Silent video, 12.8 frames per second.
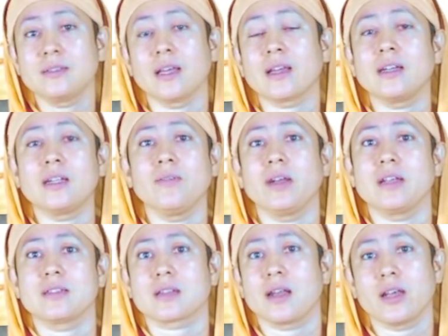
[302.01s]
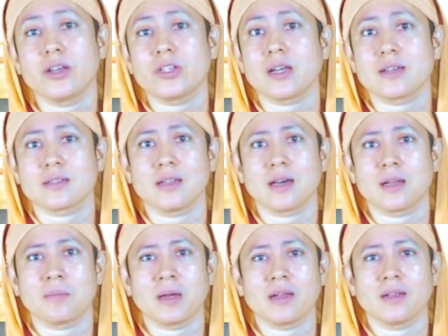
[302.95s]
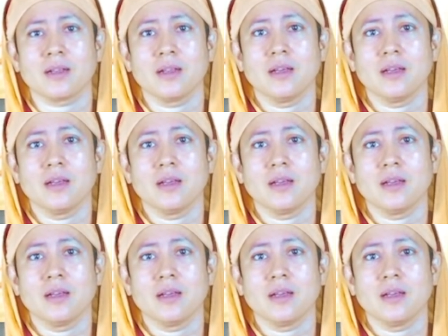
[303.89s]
negativities, kleshas in our mind.